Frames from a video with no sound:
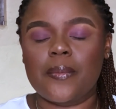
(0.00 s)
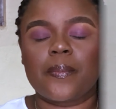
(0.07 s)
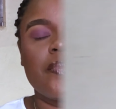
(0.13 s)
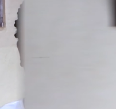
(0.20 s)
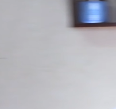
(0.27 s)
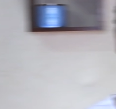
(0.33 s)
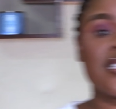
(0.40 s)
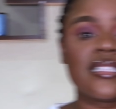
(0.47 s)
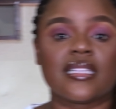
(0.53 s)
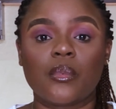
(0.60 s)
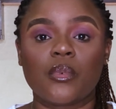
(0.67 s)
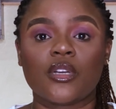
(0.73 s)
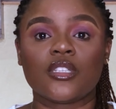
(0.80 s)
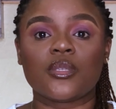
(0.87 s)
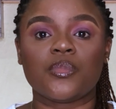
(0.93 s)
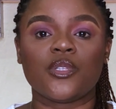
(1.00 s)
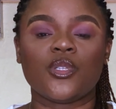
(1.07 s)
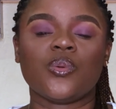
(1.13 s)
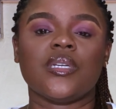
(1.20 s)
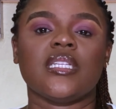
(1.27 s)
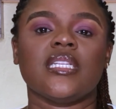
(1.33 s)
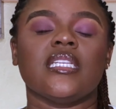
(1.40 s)
So the first thing I'm going to be
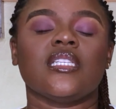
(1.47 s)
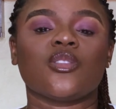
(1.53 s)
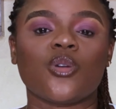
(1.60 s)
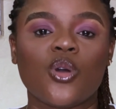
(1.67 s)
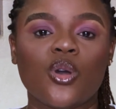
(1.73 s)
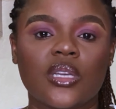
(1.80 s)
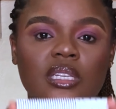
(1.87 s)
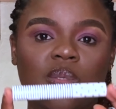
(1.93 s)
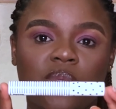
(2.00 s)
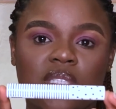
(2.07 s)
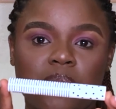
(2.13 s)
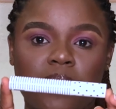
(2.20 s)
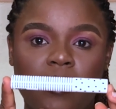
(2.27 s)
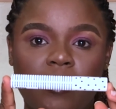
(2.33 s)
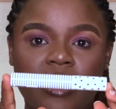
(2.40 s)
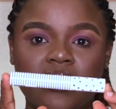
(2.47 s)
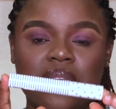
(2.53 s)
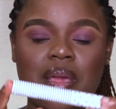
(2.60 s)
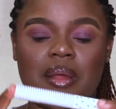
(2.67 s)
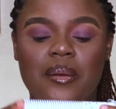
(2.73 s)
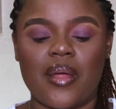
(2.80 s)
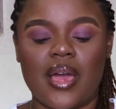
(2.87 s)
doing is to go in with my
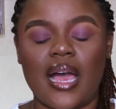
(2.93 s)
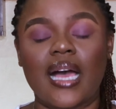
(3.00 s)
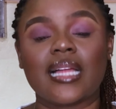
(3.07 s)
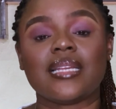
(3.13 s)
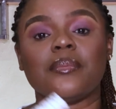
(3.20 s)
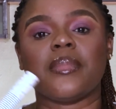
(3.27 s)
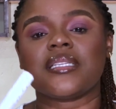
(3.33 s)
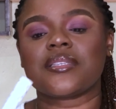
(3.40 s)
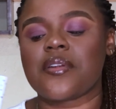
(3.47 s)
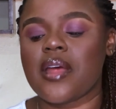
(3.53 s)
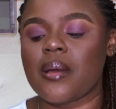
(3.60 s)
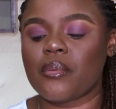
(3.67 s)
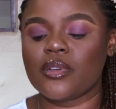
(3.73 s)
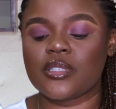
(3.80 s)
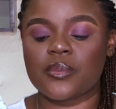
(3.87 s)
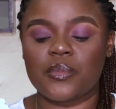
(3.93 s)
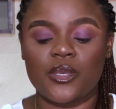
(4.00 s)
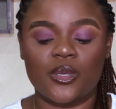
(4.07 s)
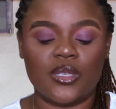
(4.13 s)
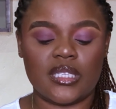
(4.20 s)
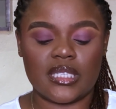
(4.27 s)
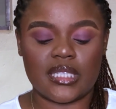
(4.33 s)
mascara, and the mascara I'm going to be
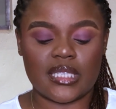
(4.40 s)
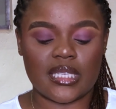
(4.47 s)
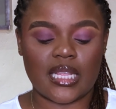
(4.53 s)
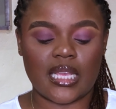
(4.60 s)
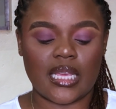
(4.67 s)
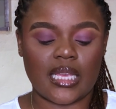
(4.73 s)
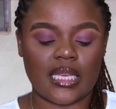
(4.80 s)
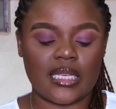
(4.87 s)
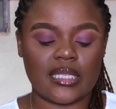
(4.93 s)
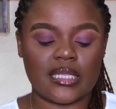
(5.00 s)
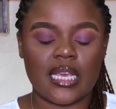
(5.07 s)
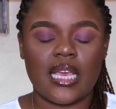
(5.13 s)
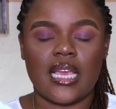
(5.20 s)
using today is